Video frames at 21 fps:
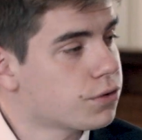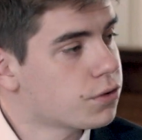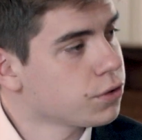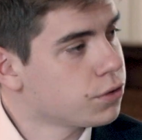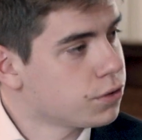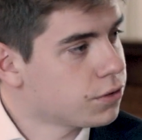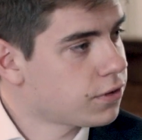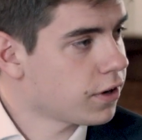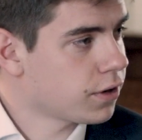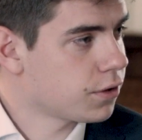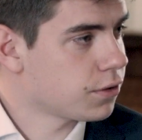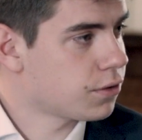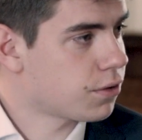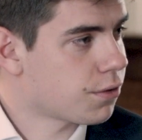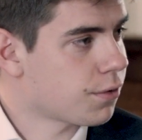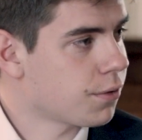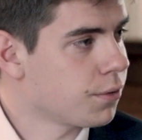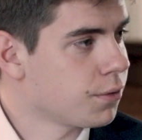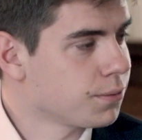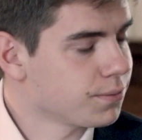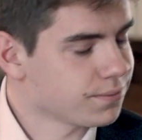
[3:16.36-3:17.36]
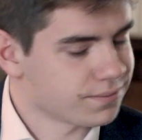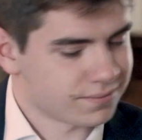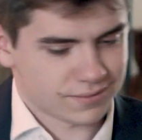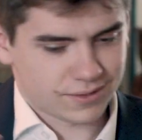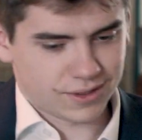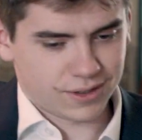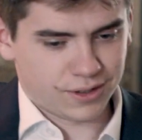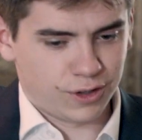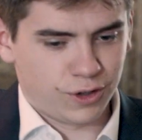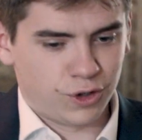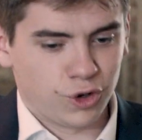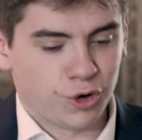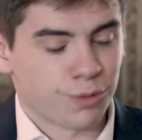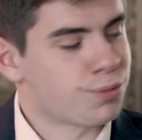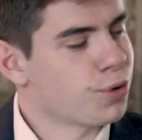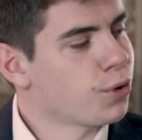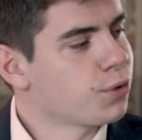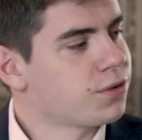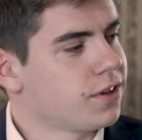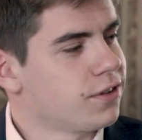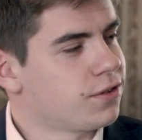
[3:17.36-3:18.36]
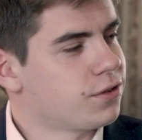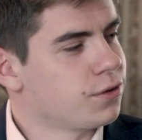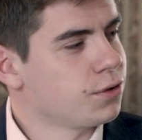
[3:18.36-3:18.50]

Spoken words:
could you take us through your process?